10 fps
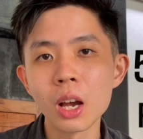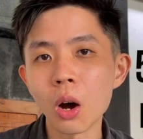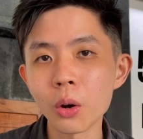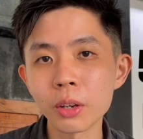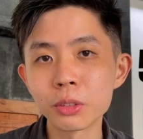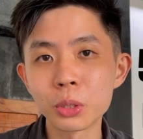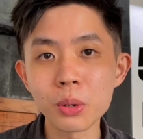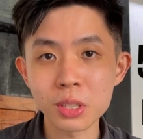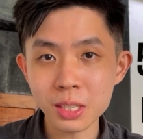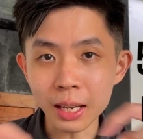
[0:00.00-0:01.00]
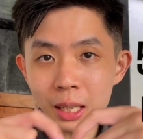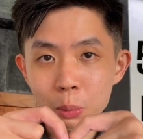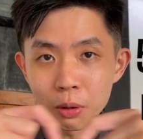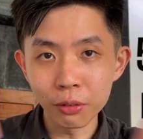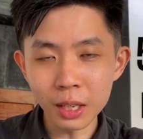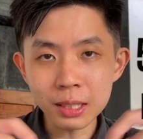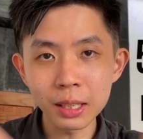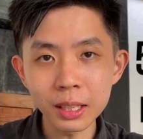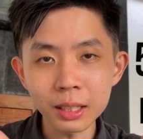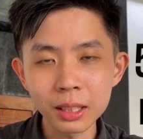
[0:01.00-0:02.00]
All you have to do is sign up with this
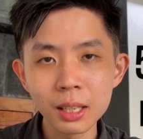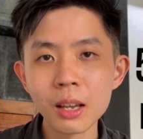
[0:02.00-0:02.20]
link,